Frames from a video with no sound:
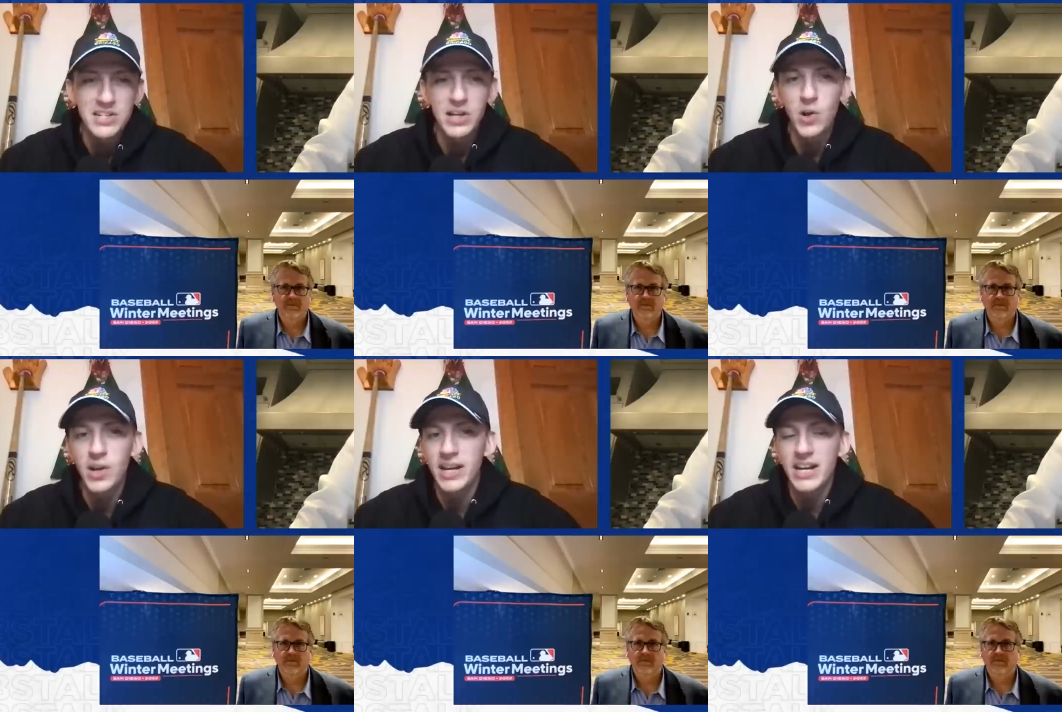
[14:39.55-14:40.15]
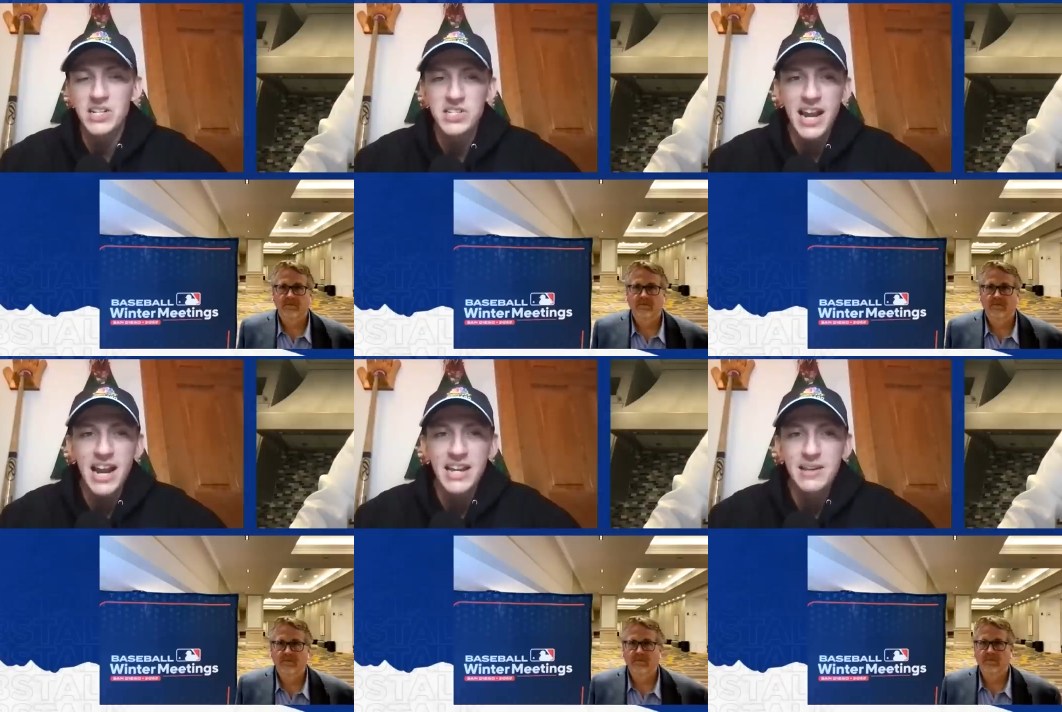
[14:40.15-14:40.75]
Speaker 1: Like, go look at any
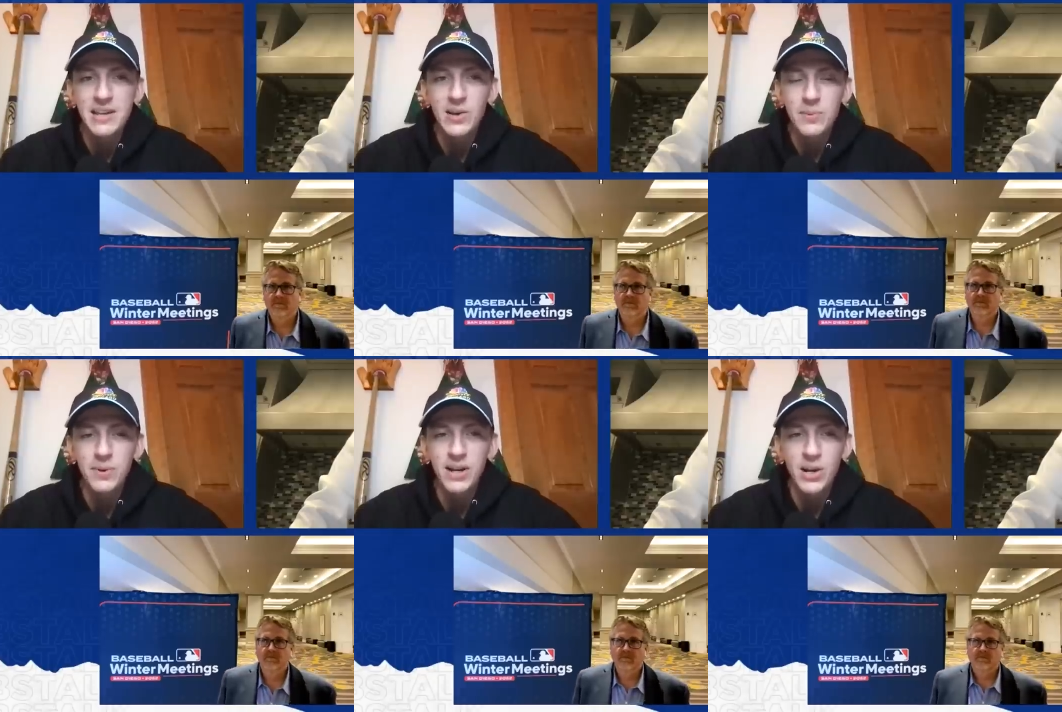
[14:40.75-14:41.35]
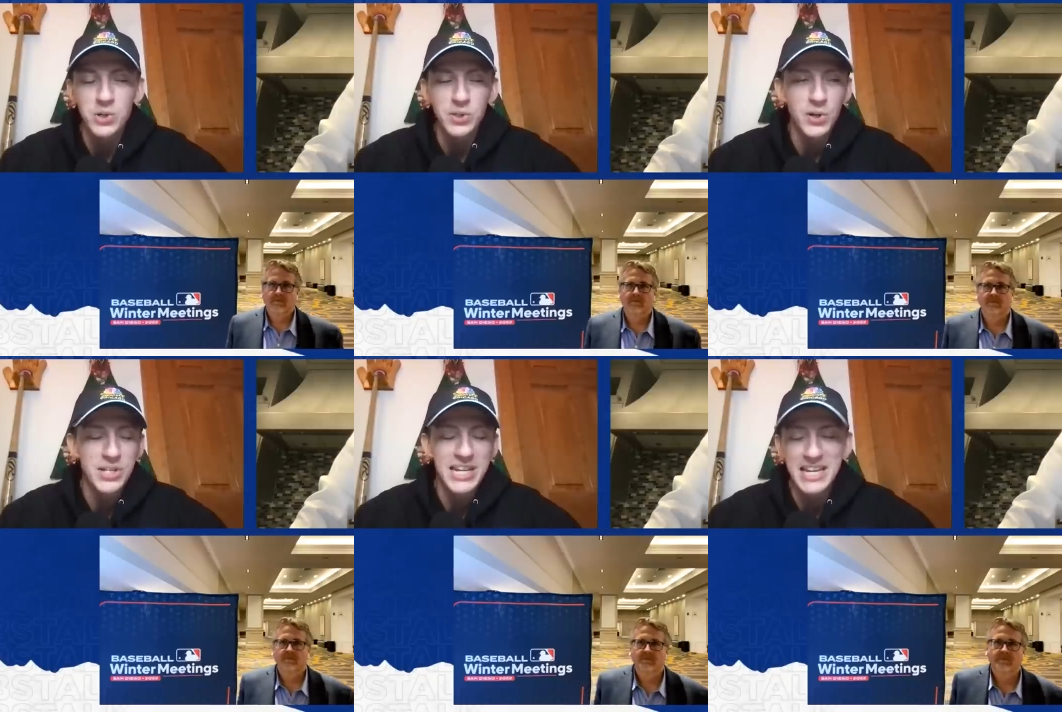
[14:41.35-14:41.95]
stat, and he, he only played one hundred
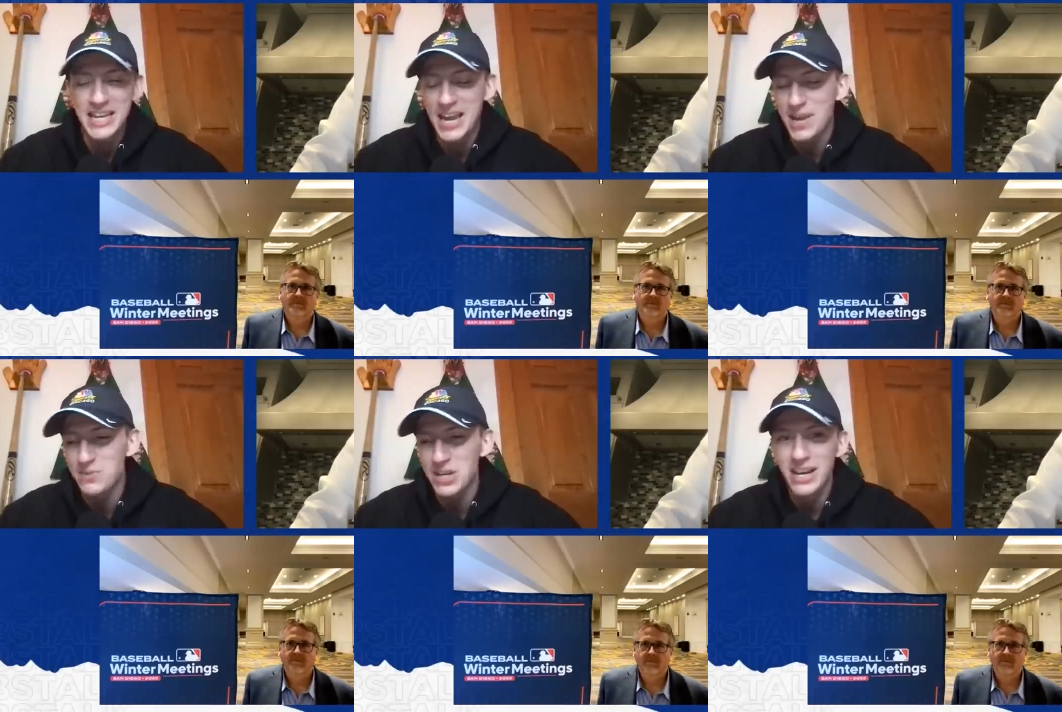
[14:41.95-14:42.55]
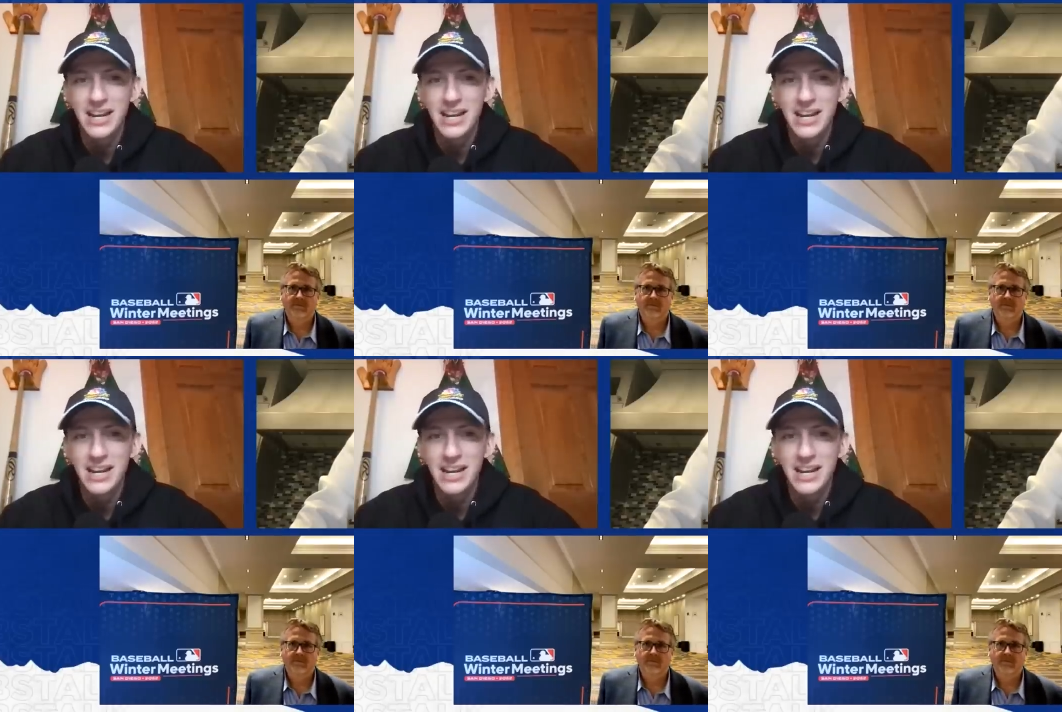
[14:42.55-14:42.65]
thirteen games.